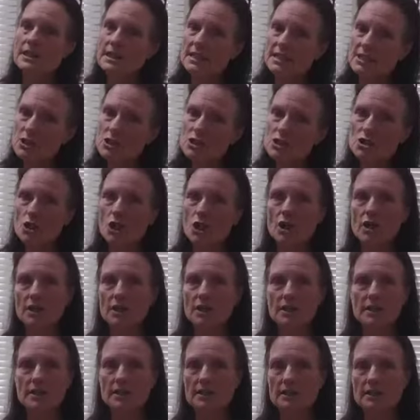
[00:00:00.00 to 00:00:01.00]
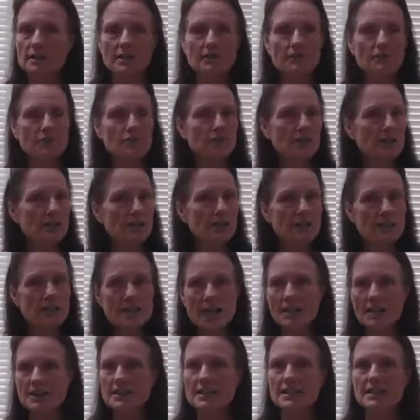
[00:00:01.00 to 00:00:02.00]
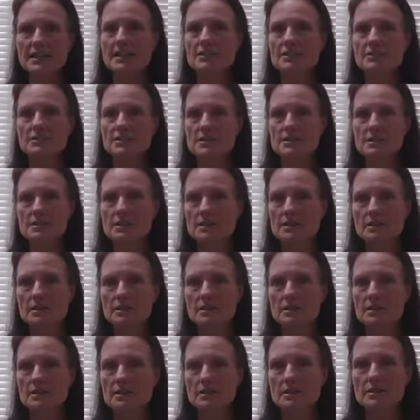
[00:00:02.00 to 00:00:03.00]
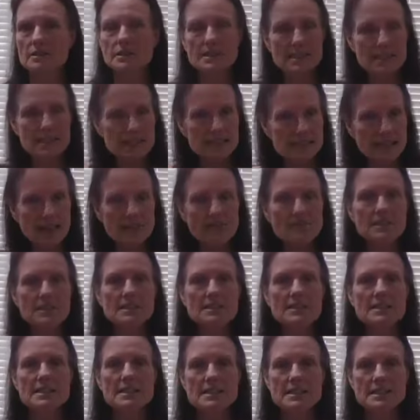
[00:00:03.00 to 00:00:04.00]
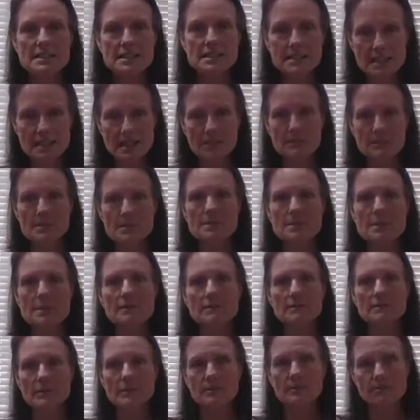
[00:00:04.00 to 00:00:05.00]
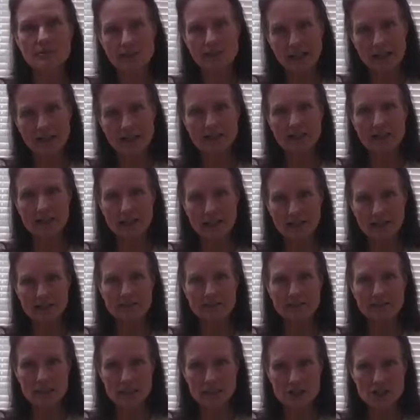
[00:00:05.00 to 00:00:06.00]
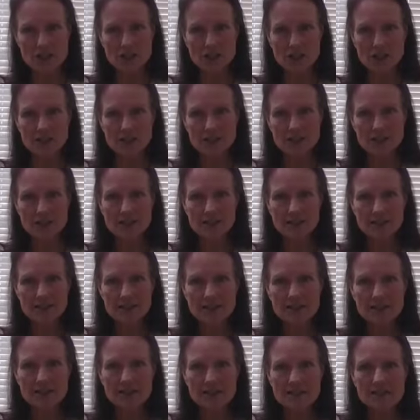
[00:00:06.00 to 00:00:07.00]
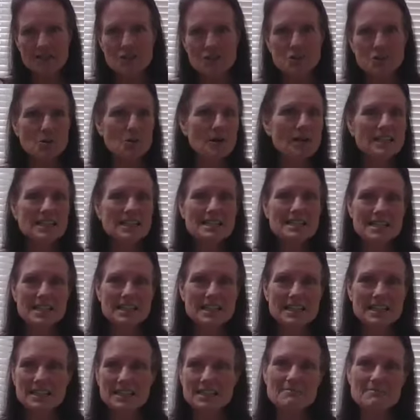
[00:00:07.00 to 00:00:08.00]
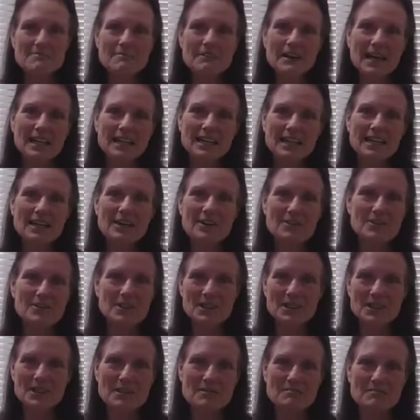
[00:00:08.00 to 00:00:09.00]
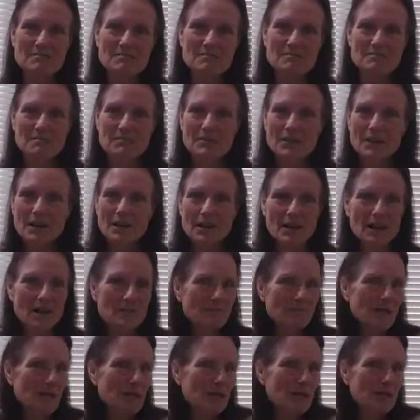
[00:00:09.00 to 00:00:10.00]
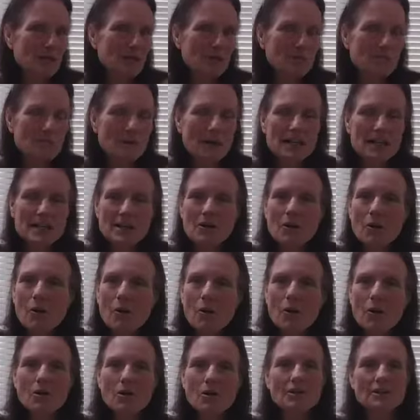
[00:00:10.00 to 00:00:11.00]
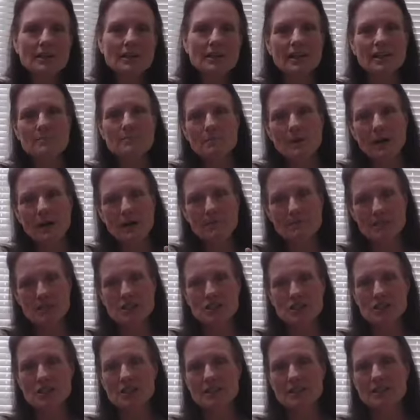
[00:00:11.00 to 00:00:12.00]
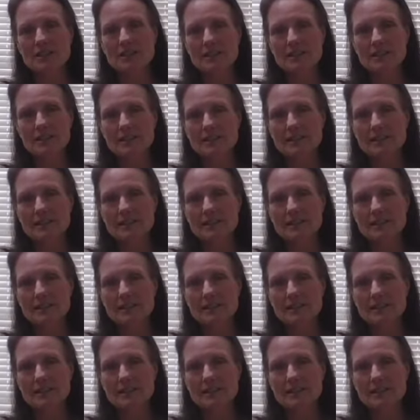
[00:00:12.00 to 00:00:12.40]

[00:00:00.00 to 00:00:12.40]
get started. If nothing else, the 7 steps of lymphatic activation. Join us at the Lymphatic Health Club. I'm here. My goal and my mission